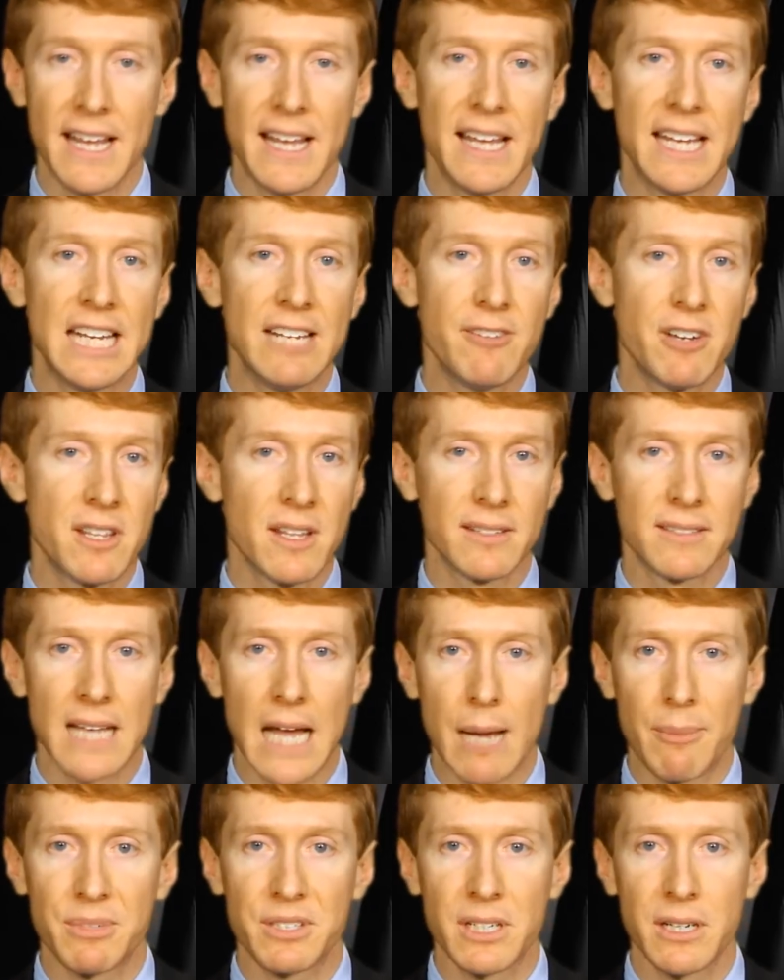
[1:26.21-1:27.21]
And even in the
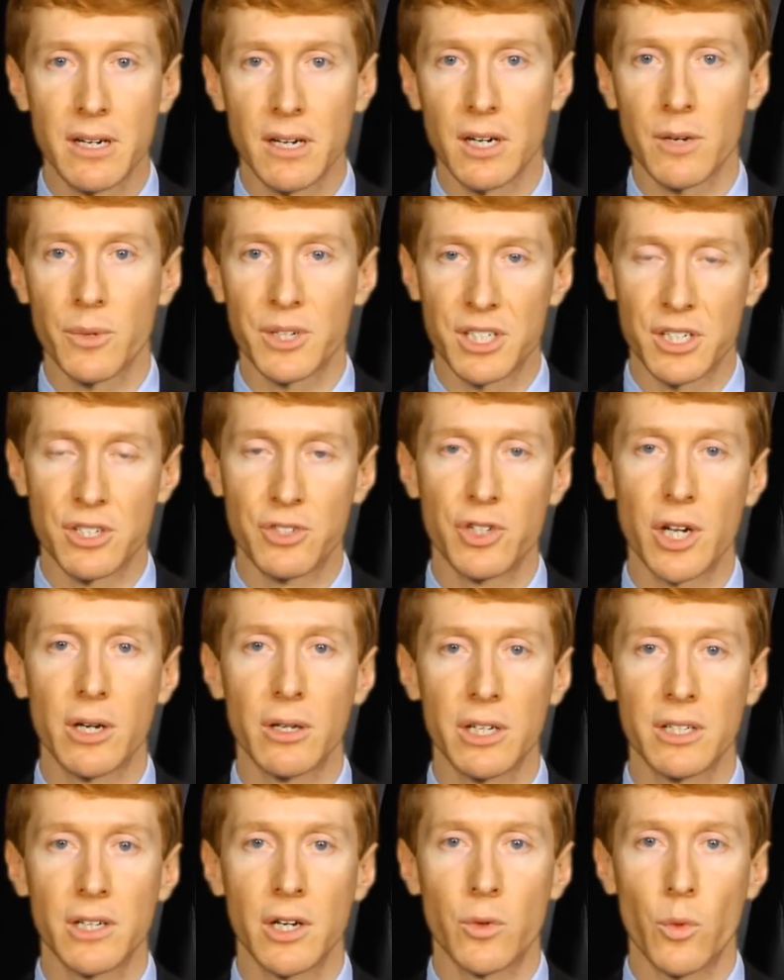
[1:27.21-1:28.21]
top tier, which has
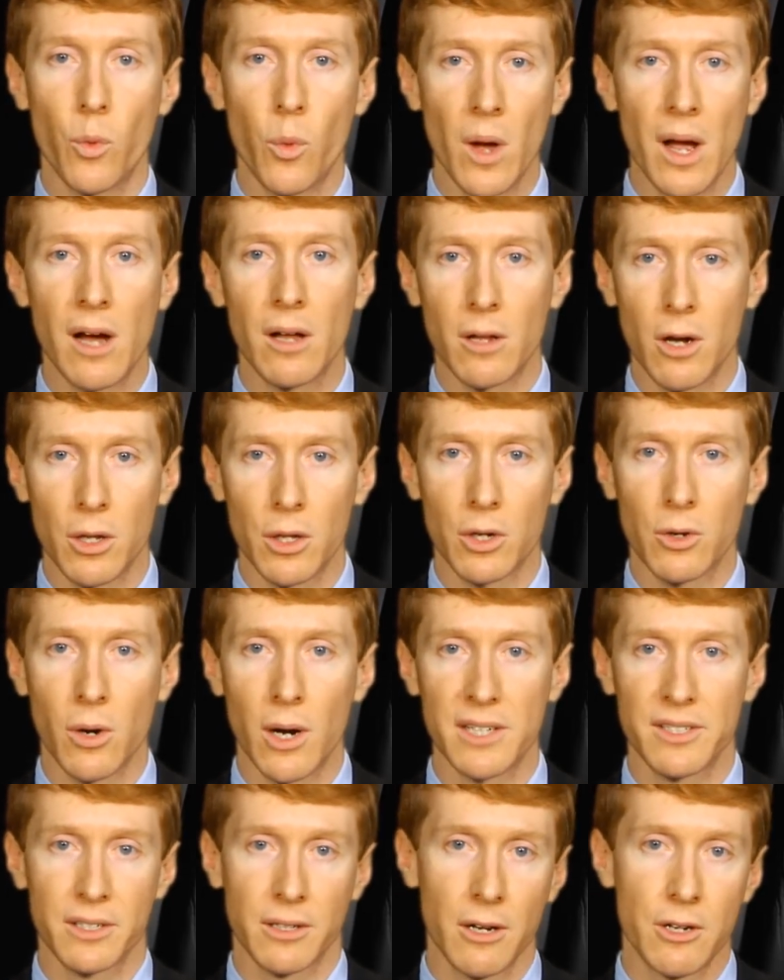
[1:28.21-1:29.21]
generally done well all
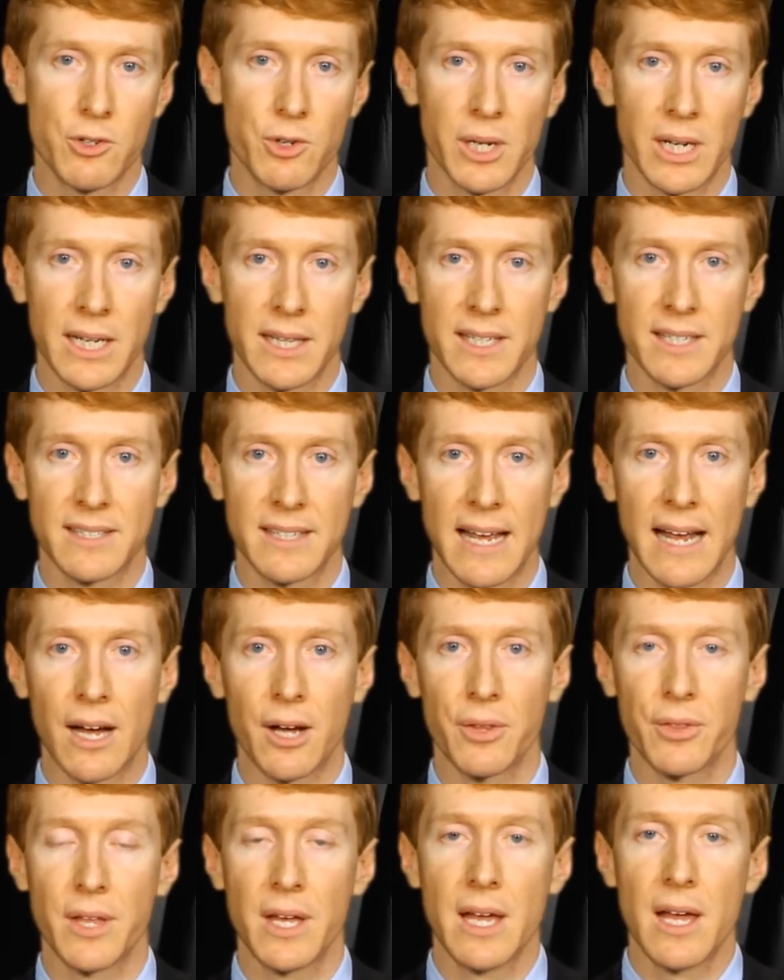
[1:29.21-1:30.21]
across the country and in the
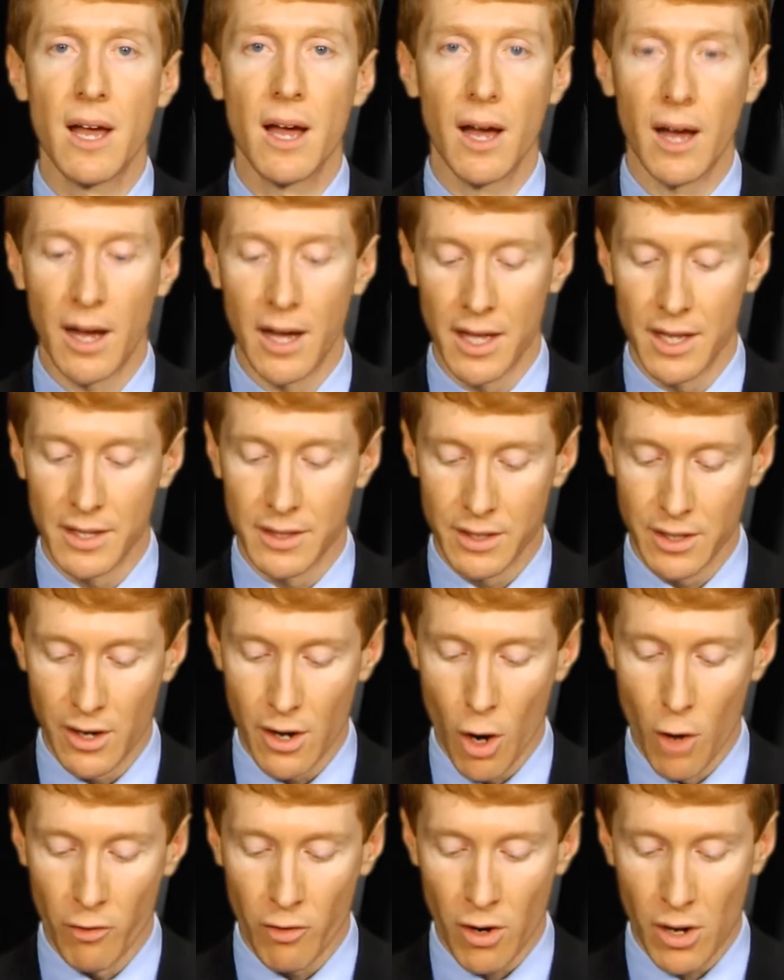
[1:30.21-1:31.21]
South, uh, the
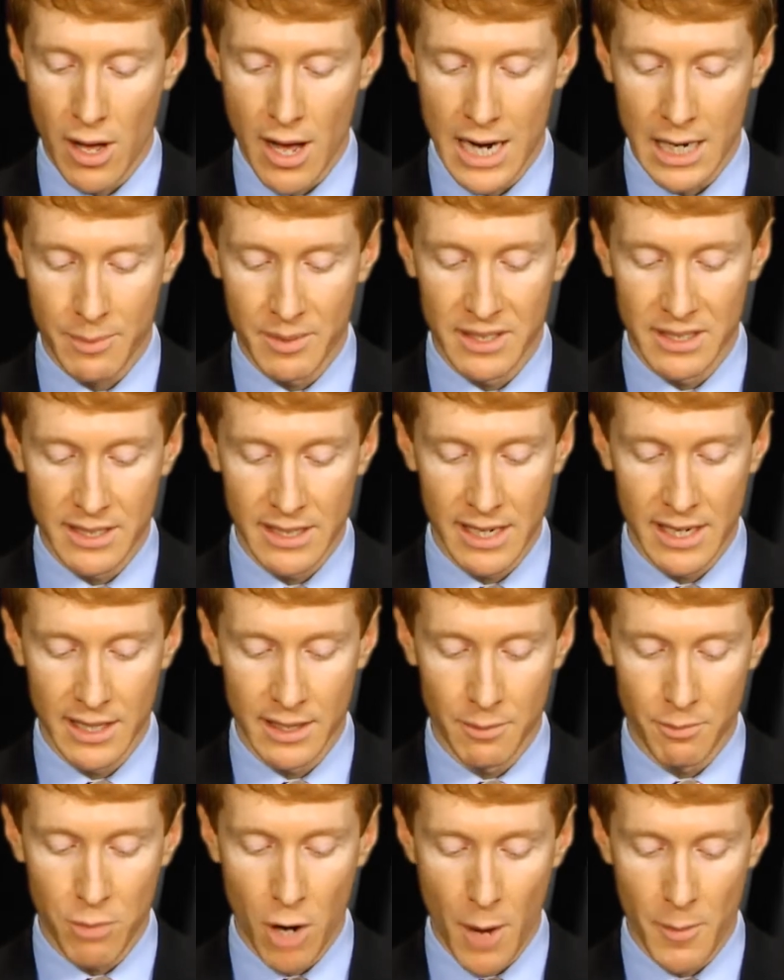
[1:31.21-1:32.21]
overall occupancy in
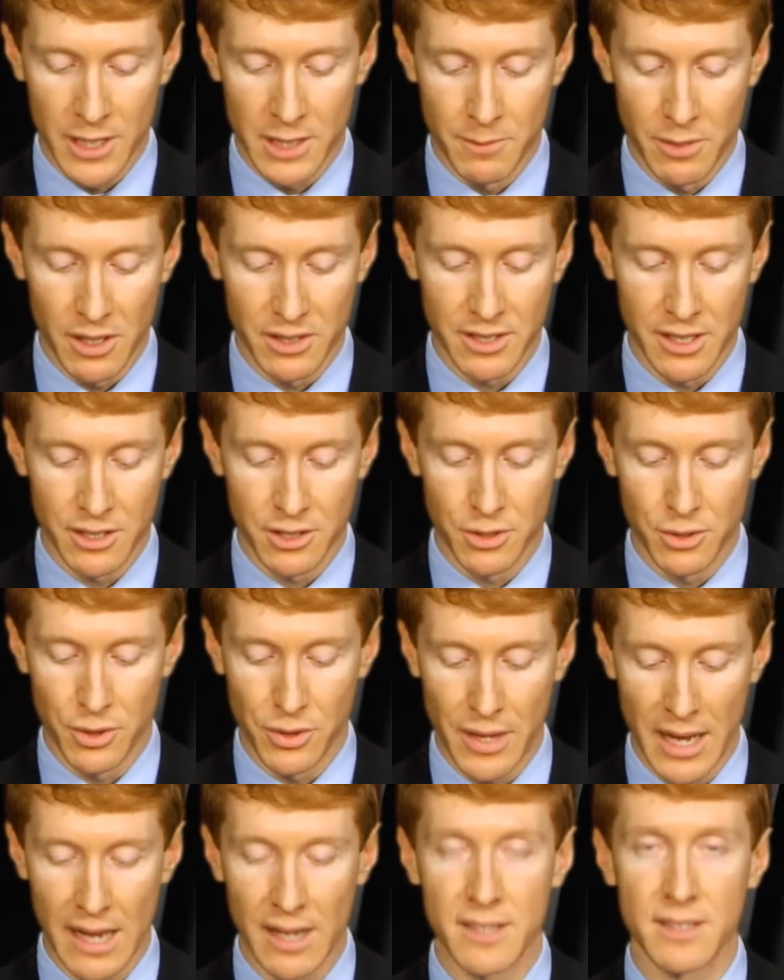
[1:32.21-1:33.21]
the apartments built since
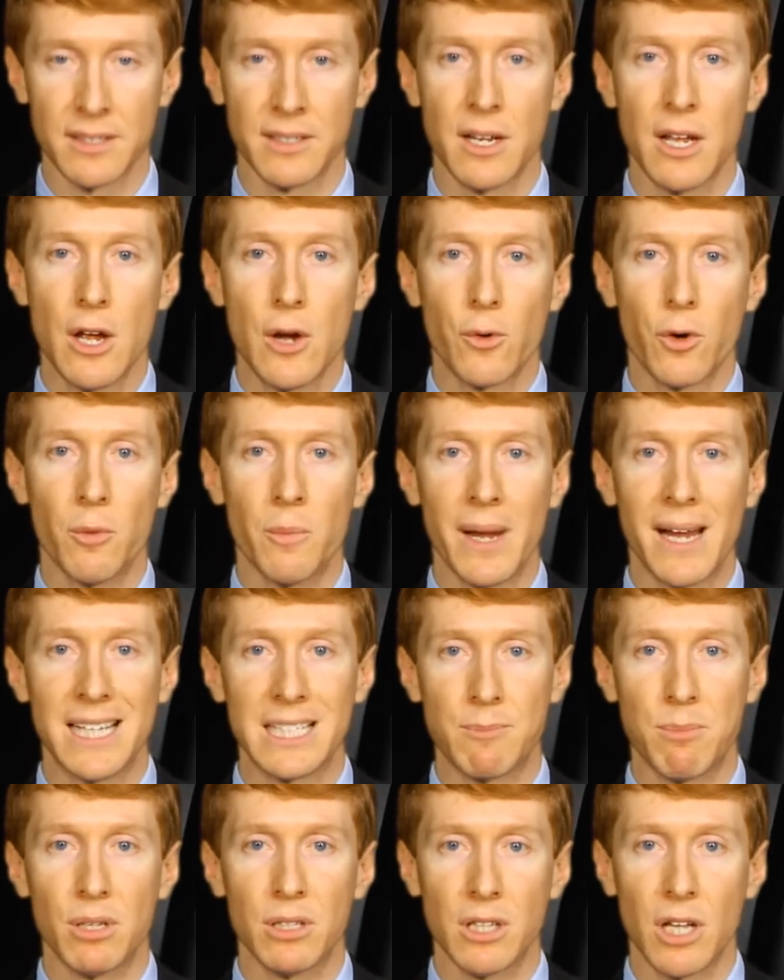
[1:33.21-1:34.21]
2000
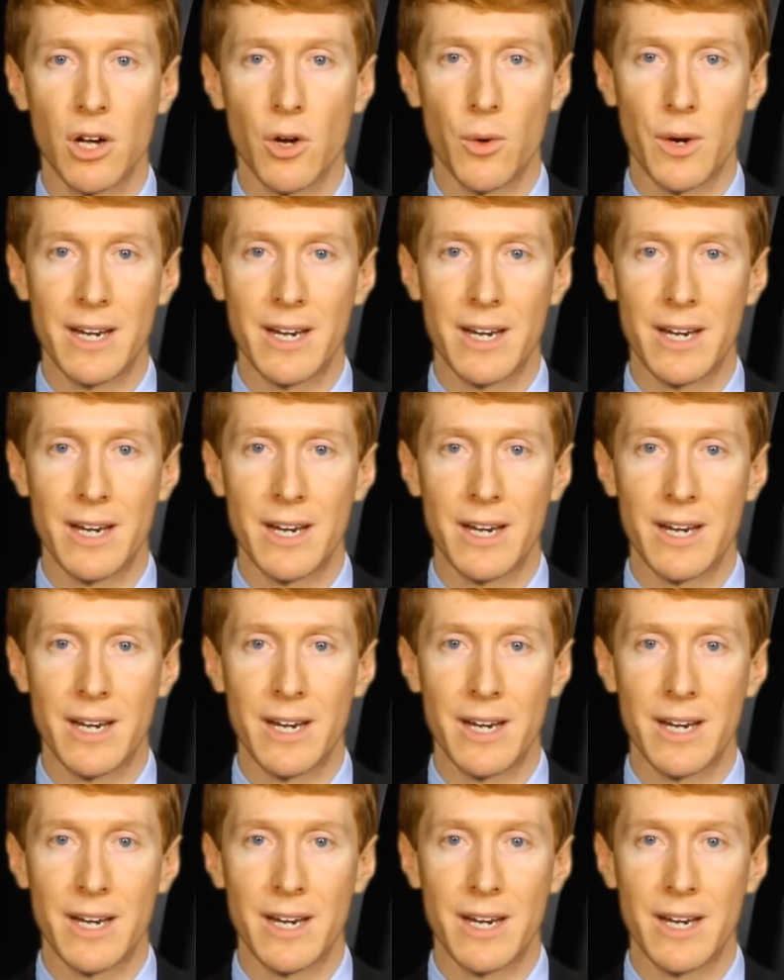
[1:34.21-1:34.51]
remains below